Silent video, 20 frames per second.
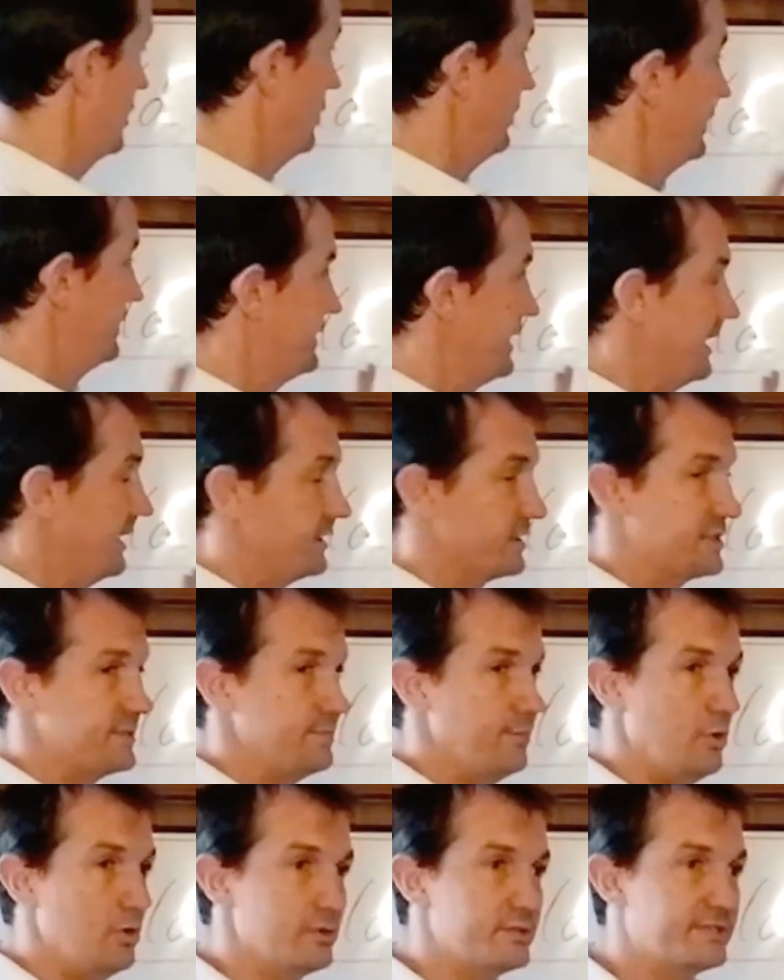So we take a
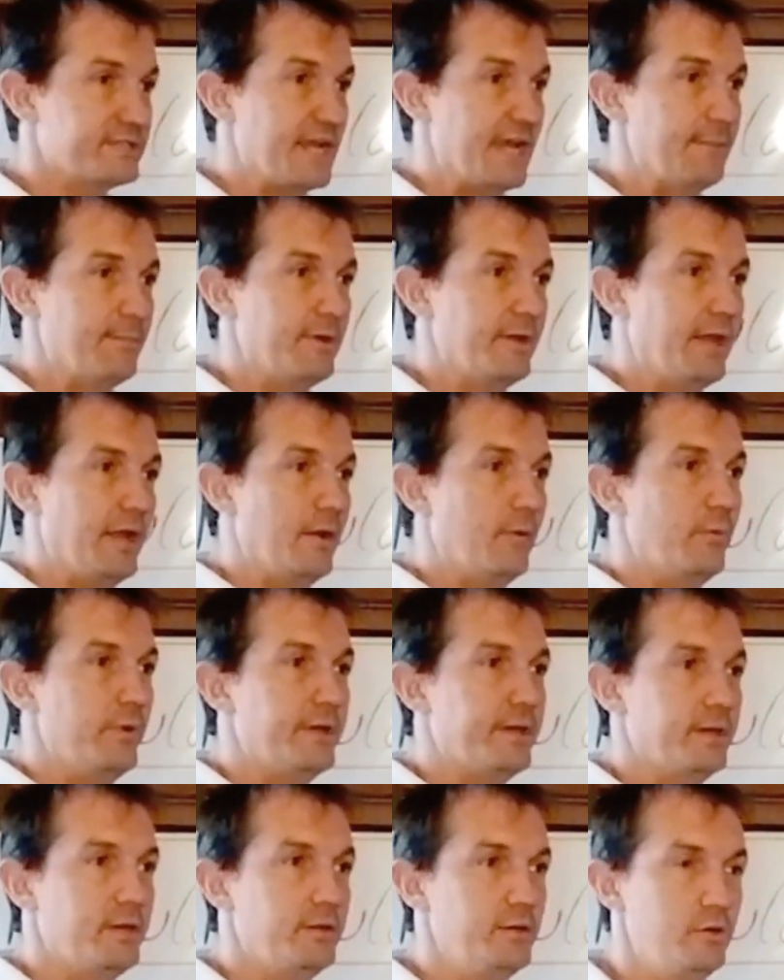small statement and
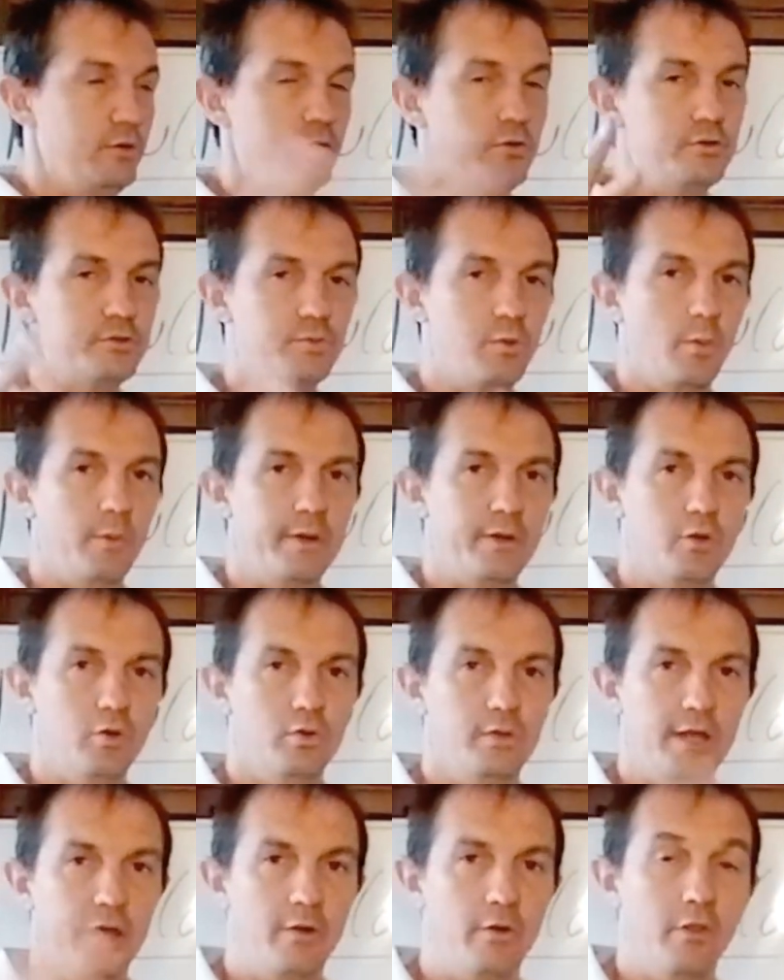we can use what we
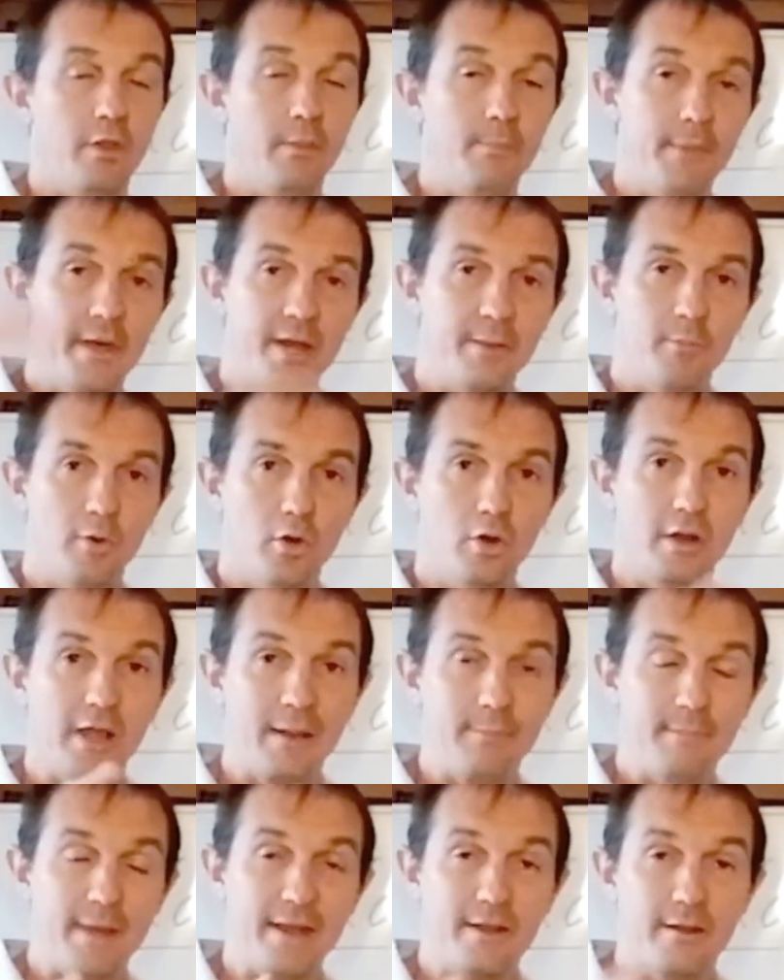call later on the meta model
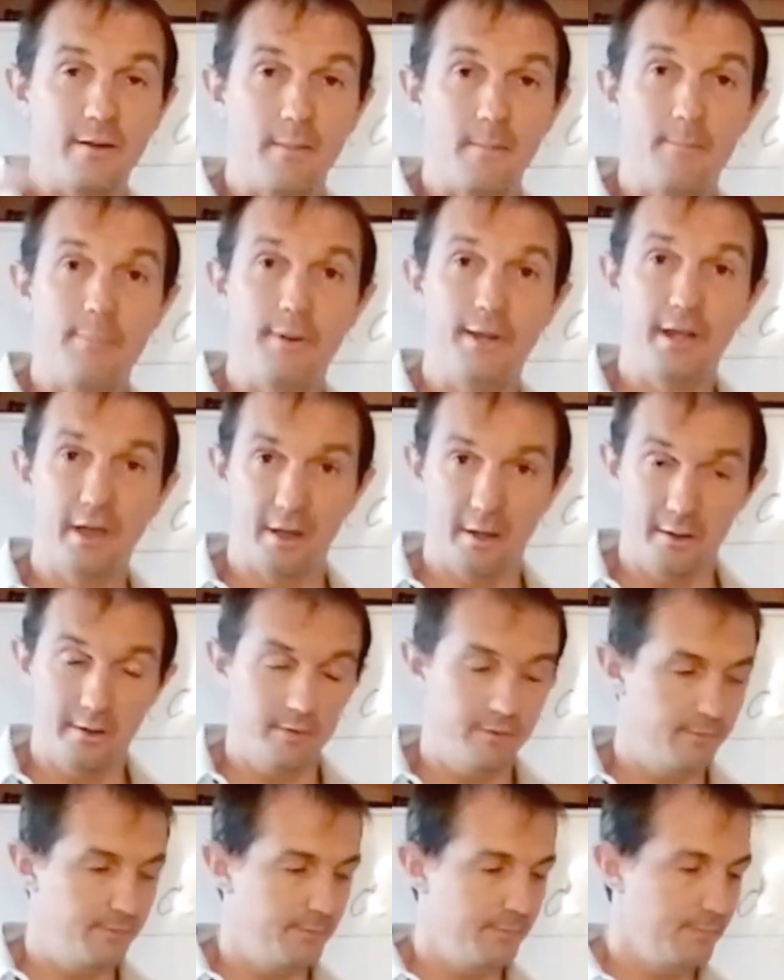and make it bigger.
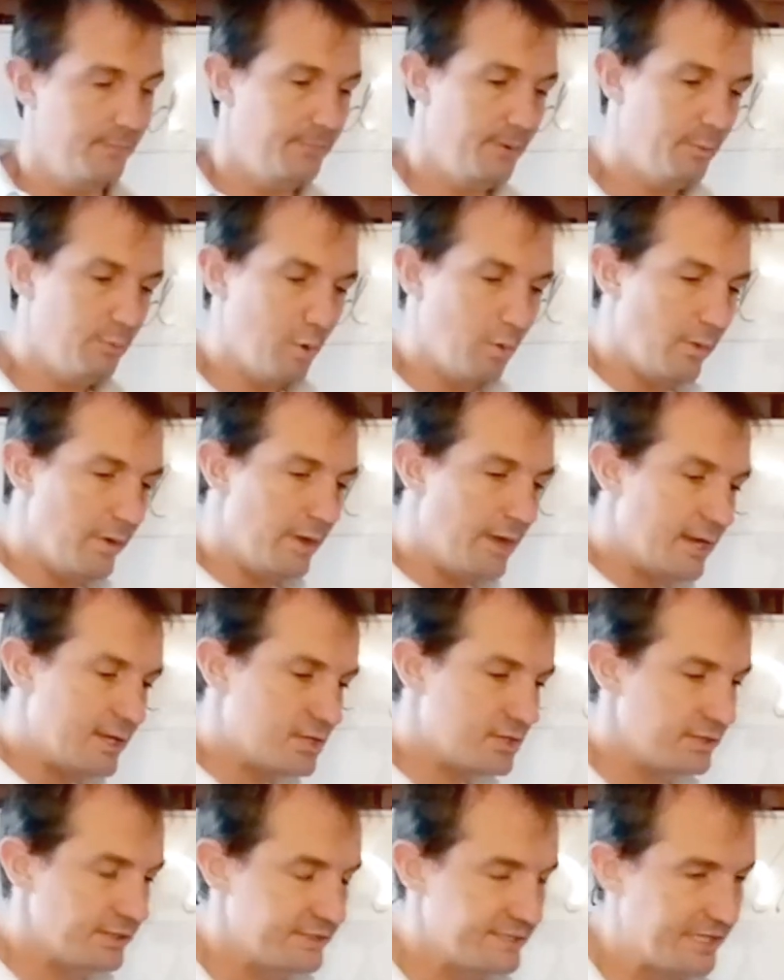But what we
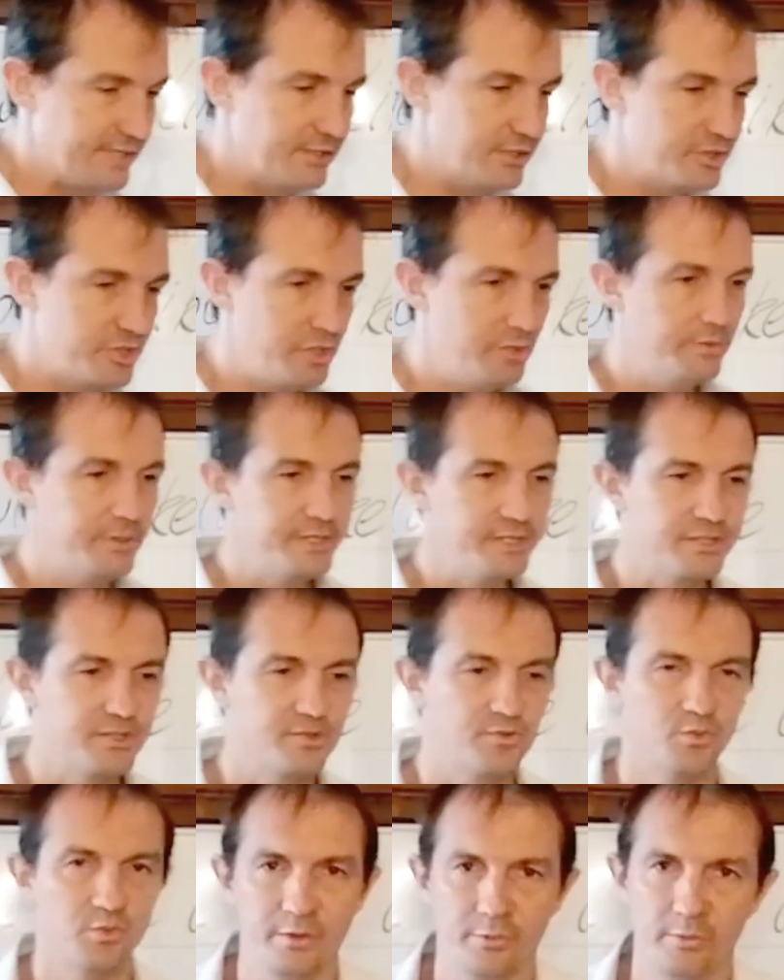actually tend to do
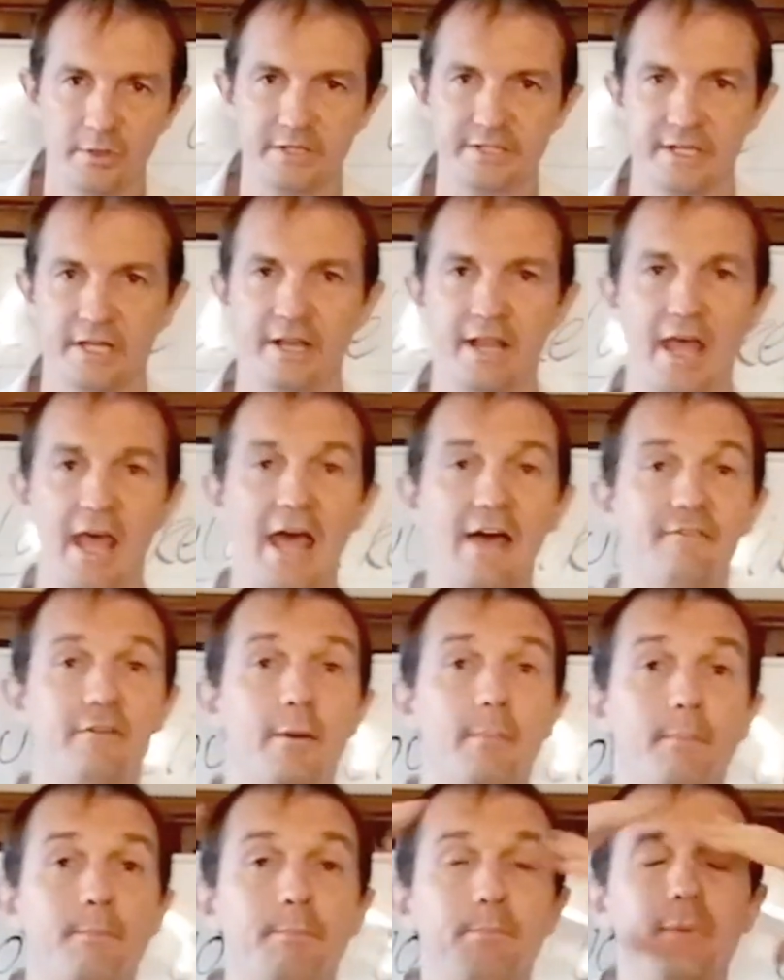is we tend to
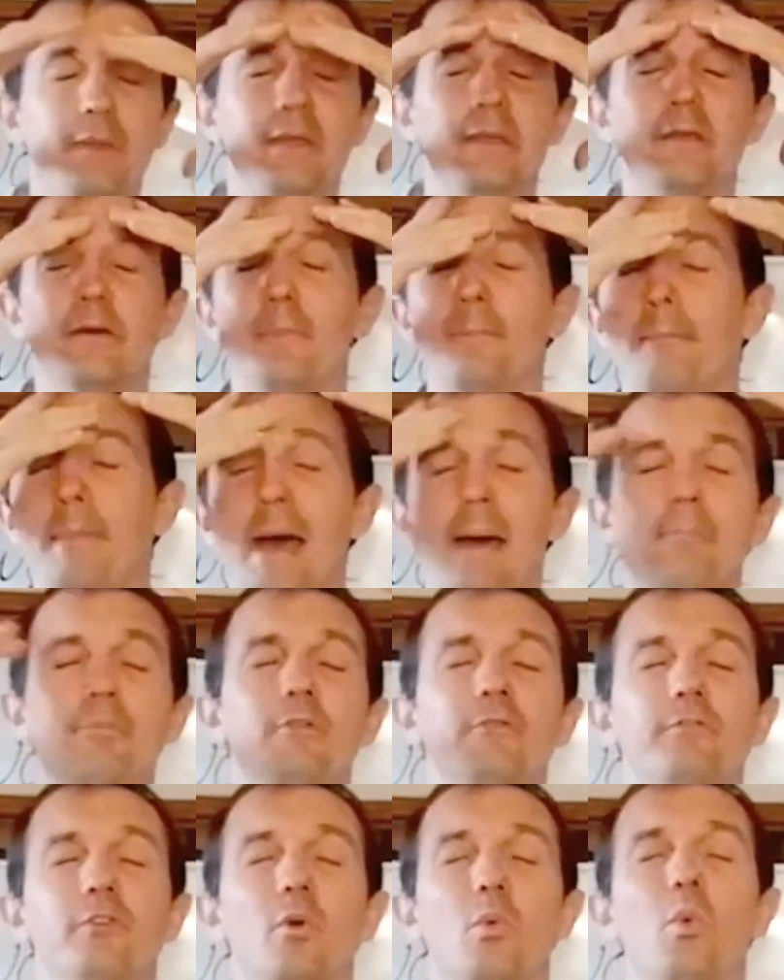have a bigger
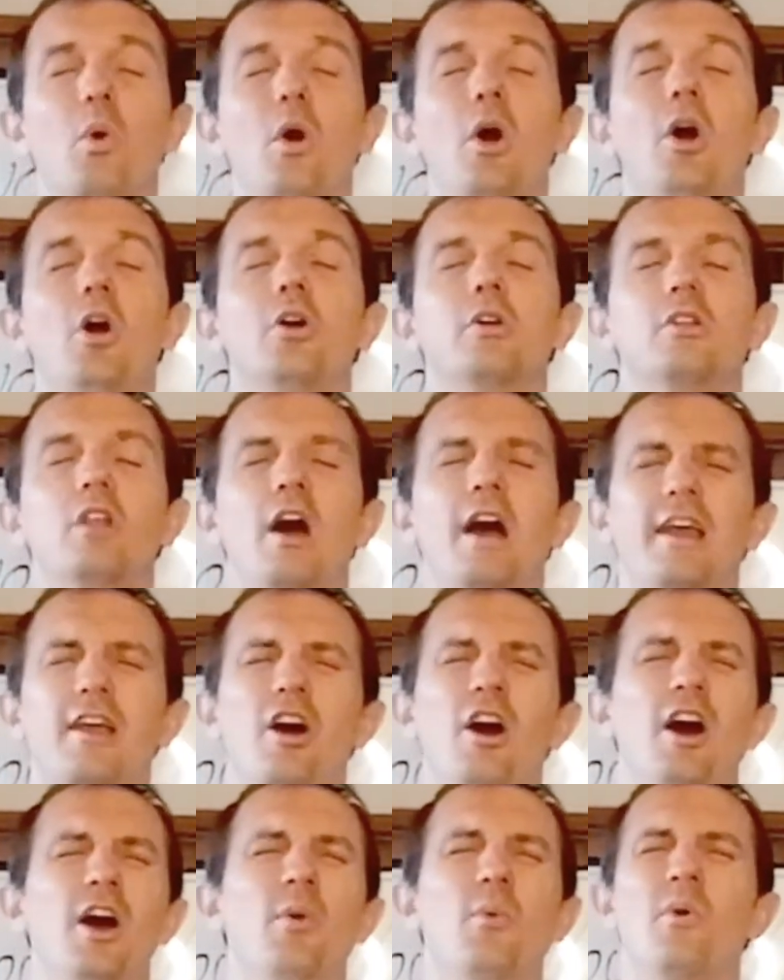map of the world,
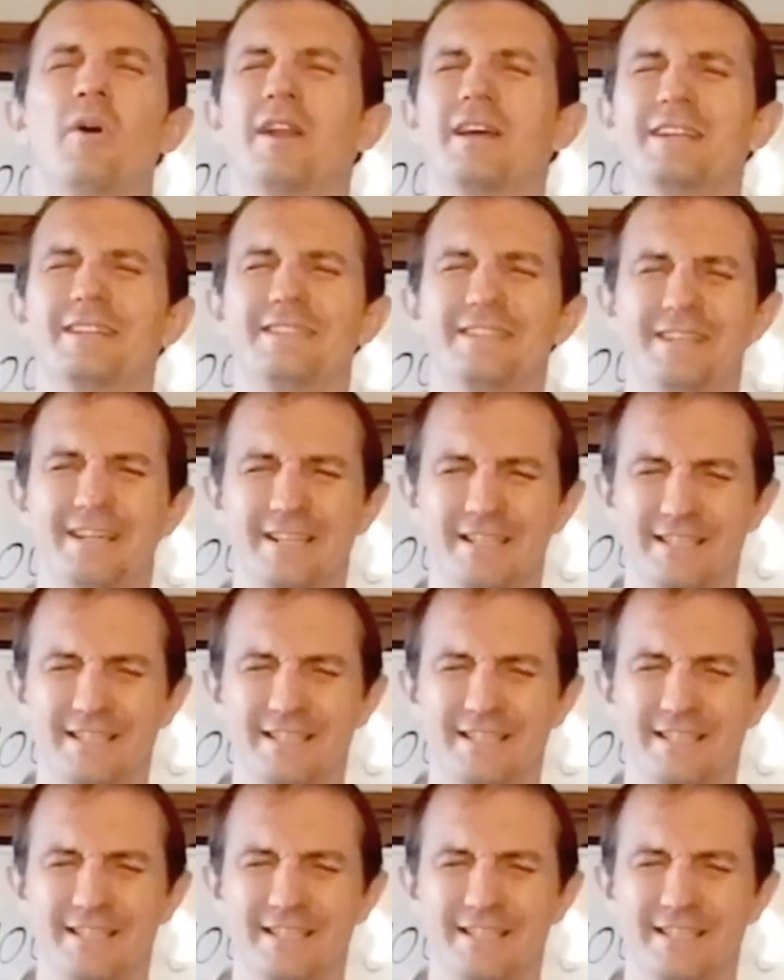like I want a